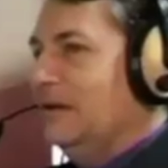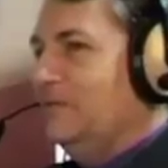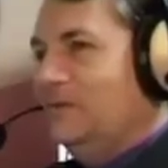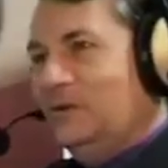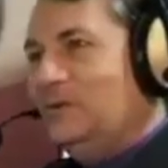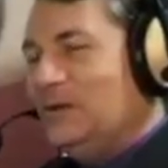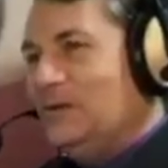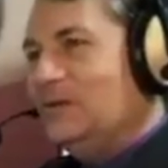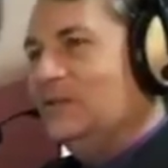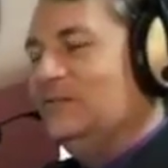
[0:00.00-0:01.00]
I thank you a
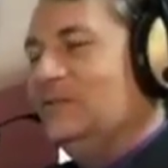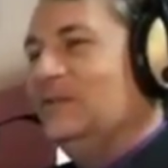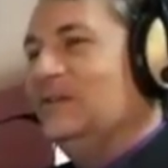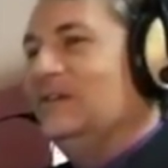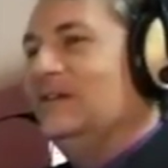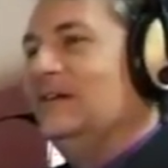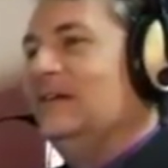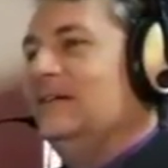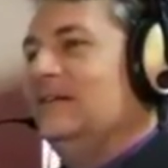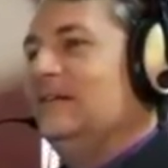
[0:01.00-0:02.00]
lot for
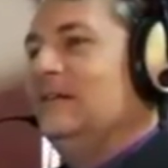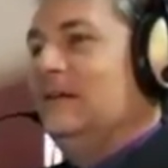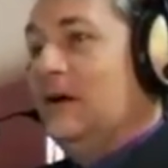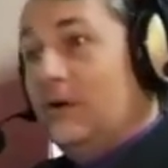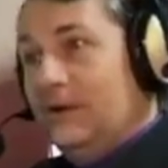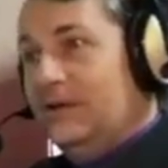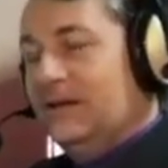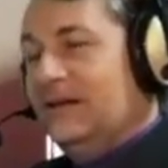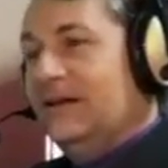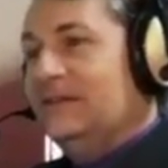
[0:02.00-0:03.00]
allowing
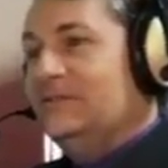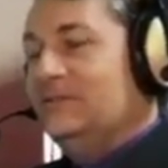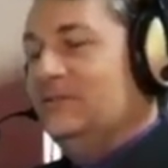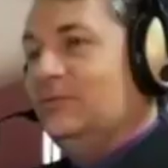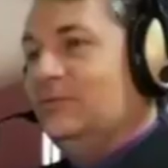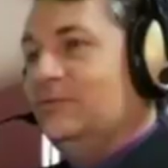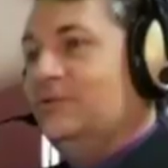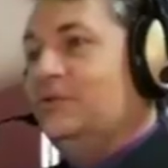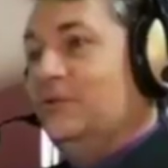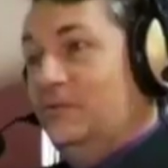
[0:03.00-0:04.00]
us to
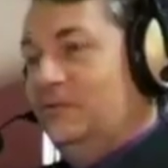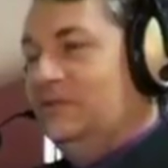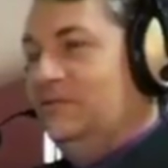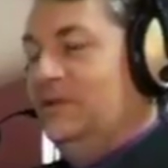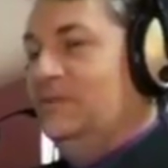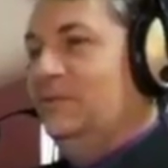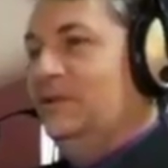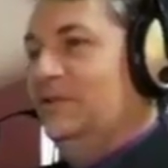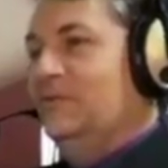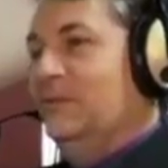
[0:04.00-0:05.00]
show this film
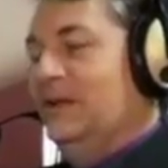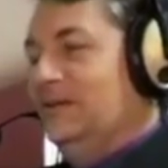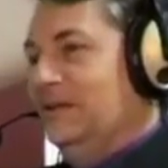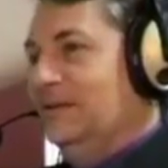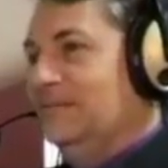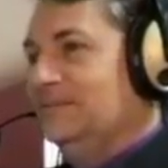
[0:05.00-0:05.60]
in Romania.